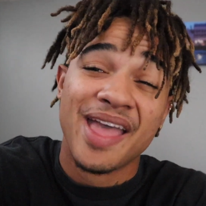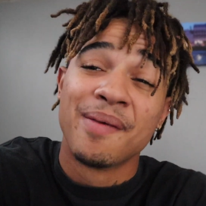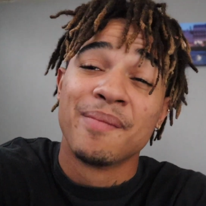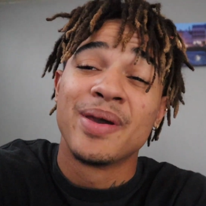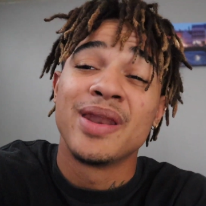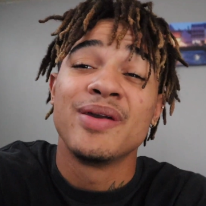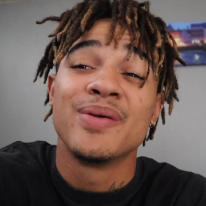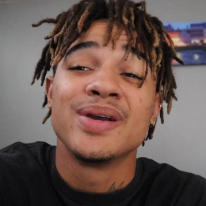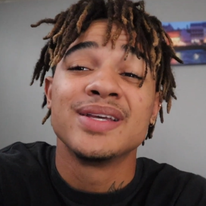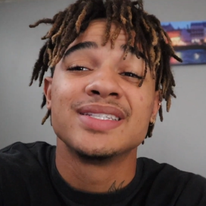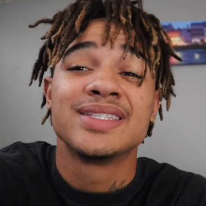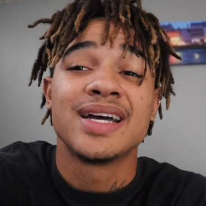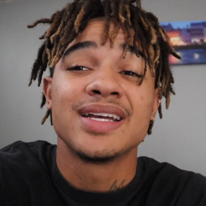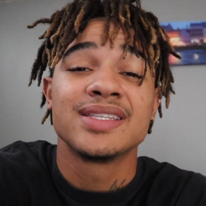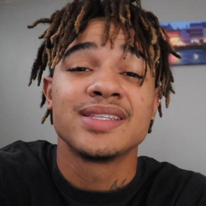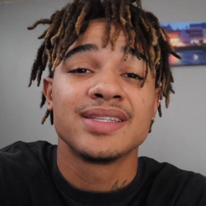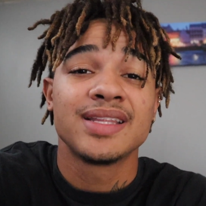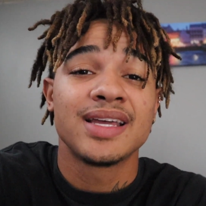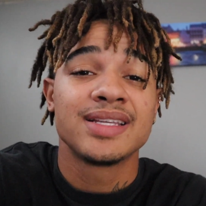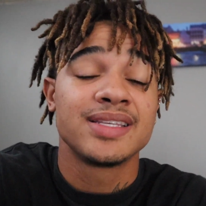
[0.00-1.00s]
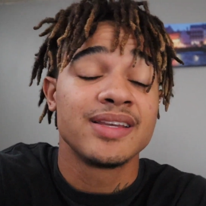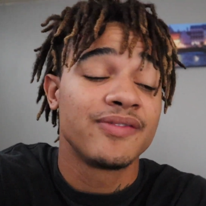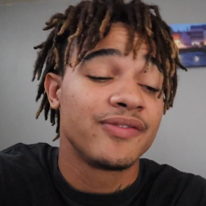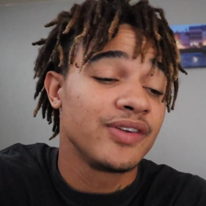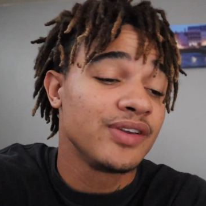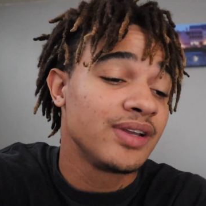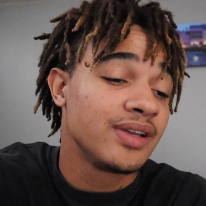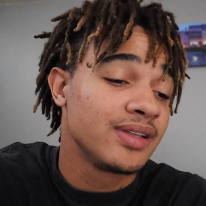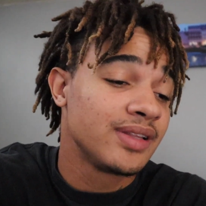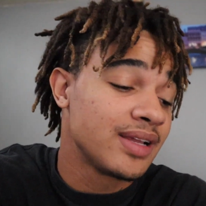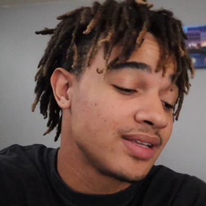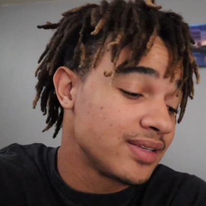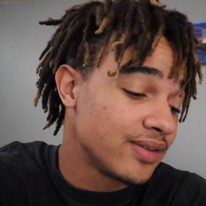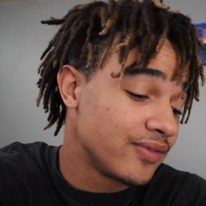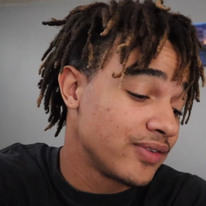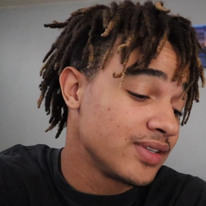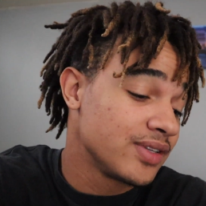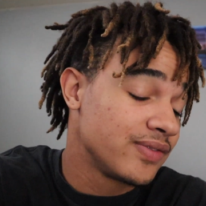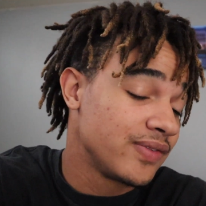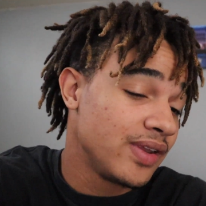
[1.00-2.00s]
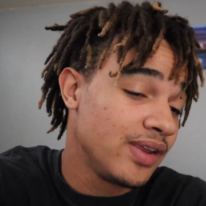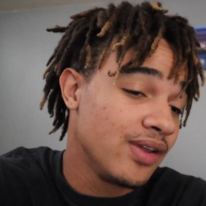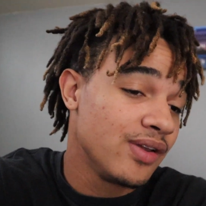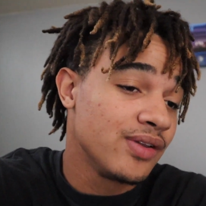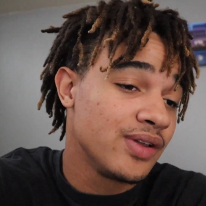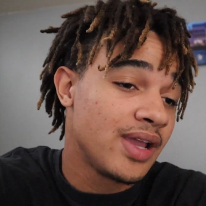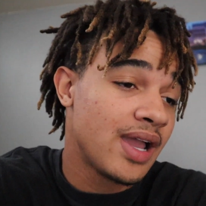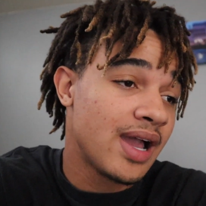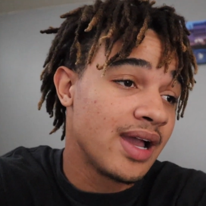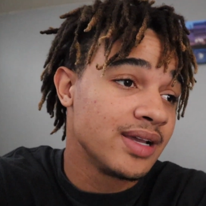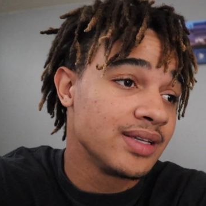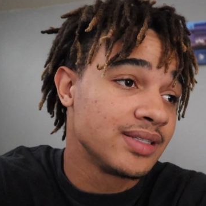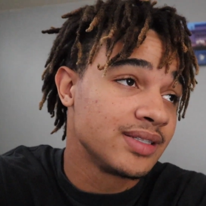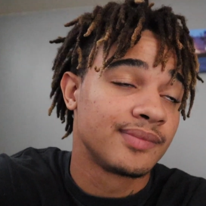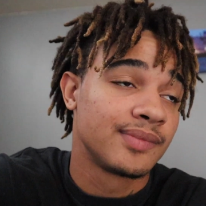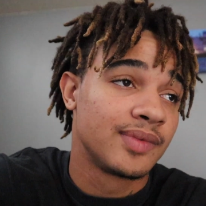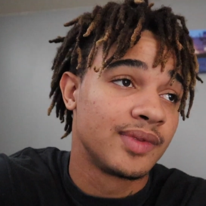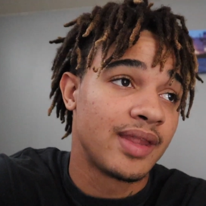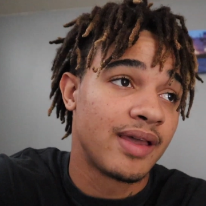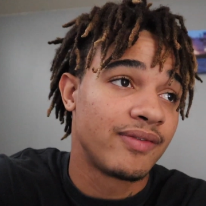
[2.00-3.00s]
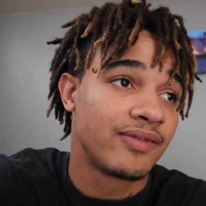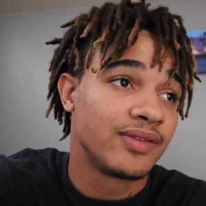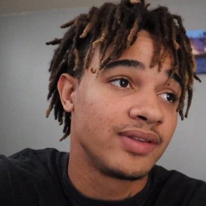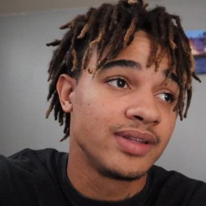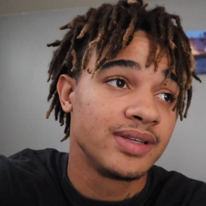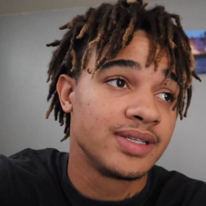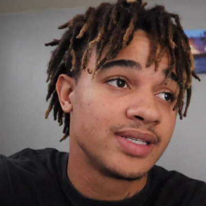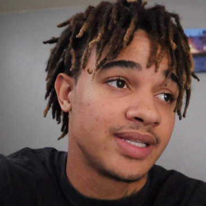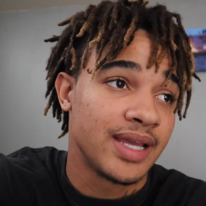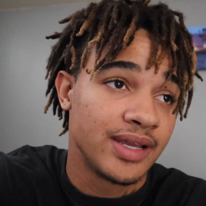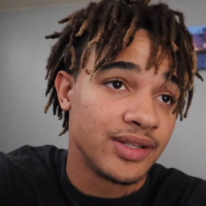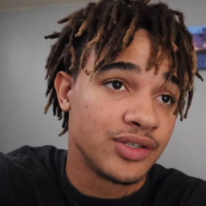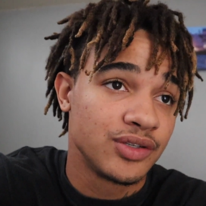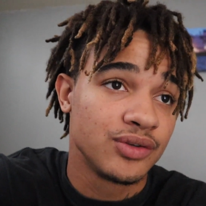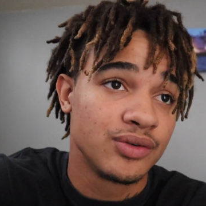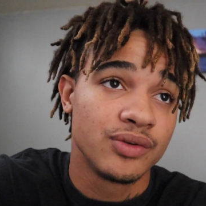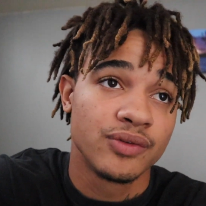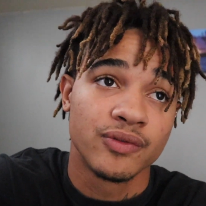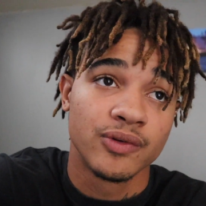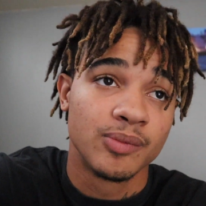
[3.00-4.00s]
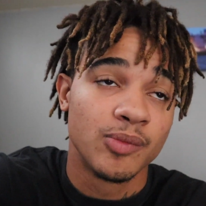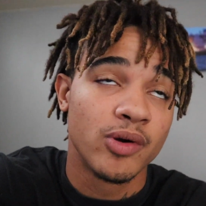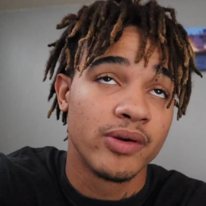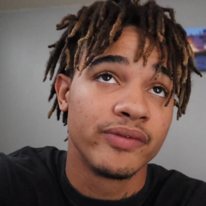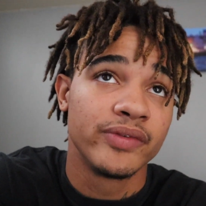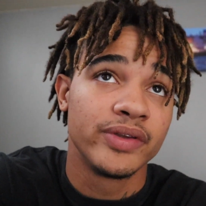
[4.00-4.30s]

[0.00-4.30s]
But anyways, that's it for this video, you guys. Definitely stay tuned for more